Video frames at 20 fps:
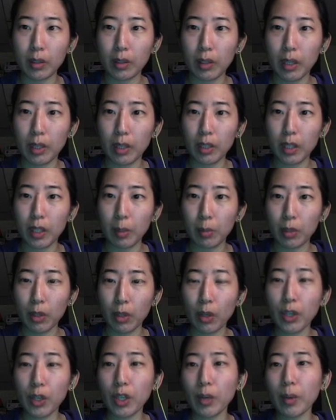now the keyboard.
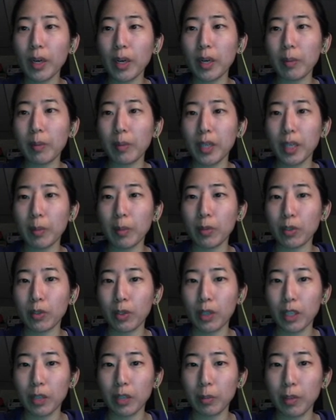Oh, you know what? My keyboard
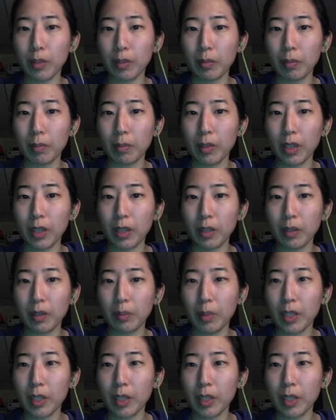shortcuts might have gotten